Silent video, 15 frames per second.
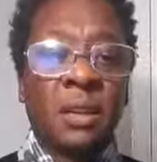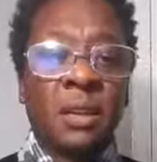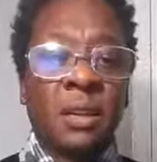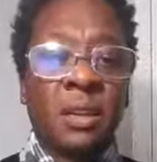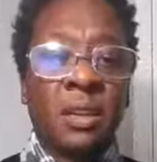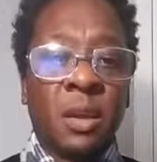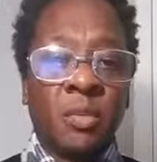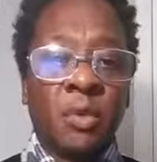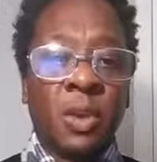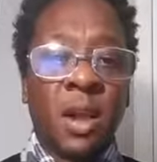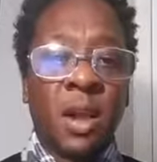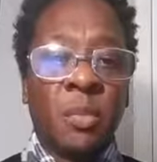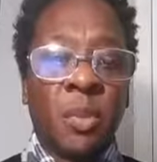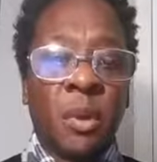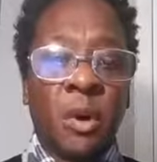the
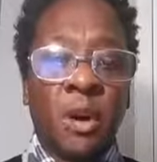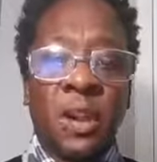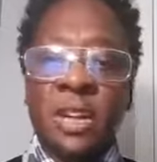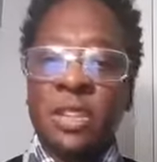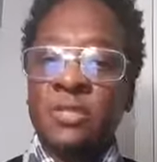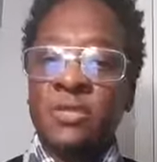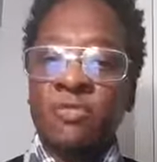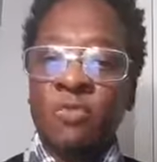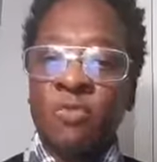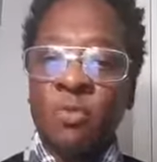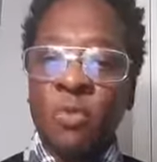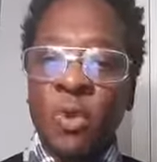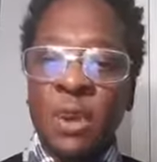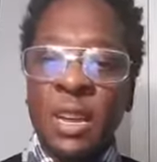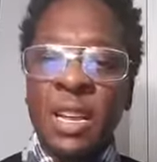Democratic Party has
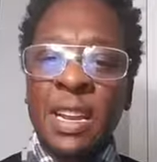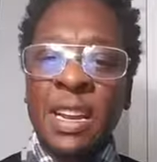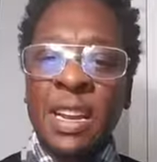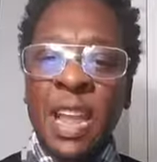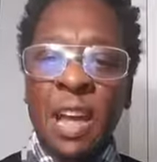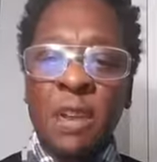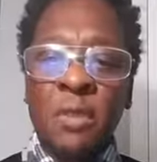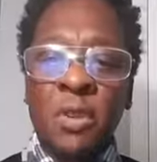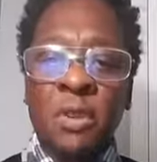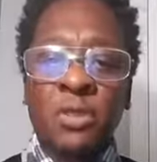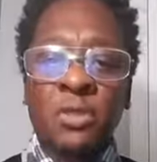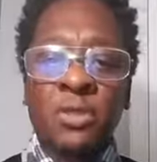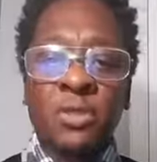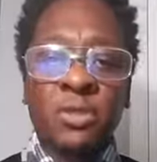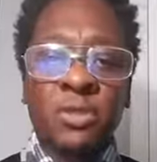really never
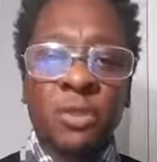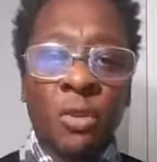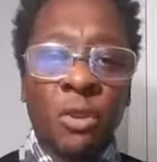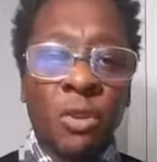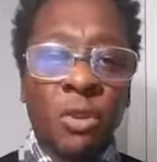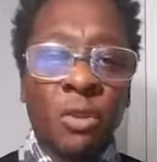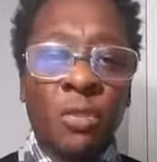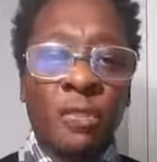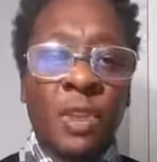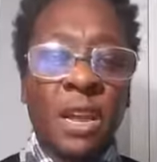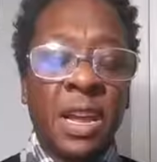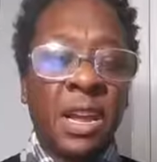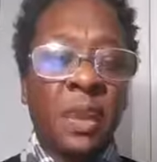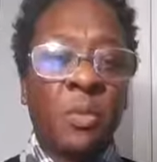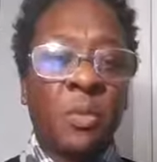served
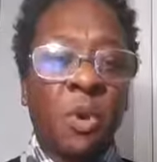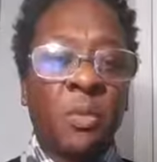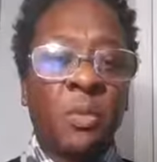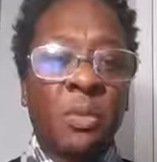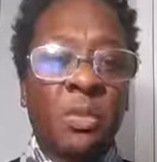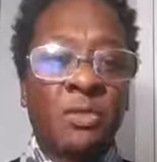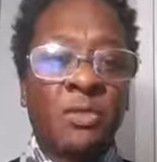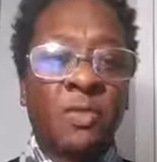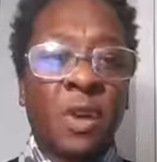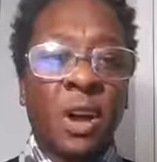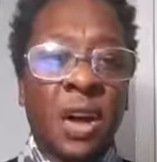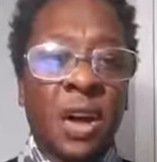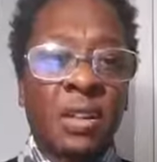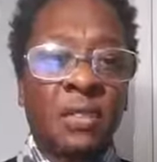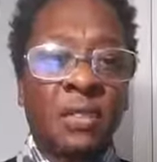any purpose for
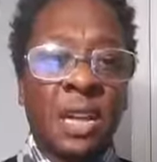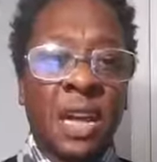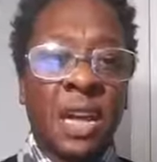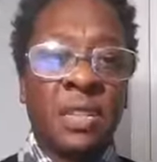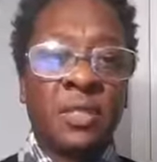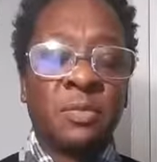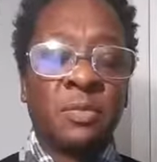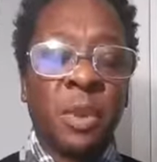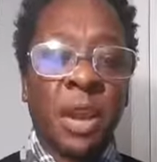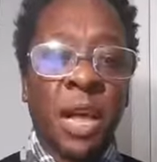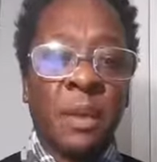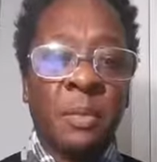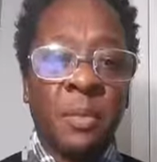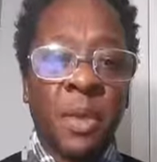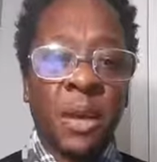us as
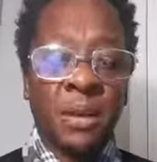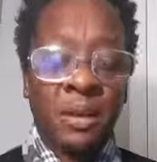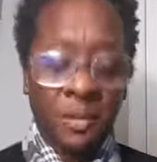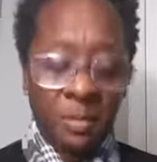black men.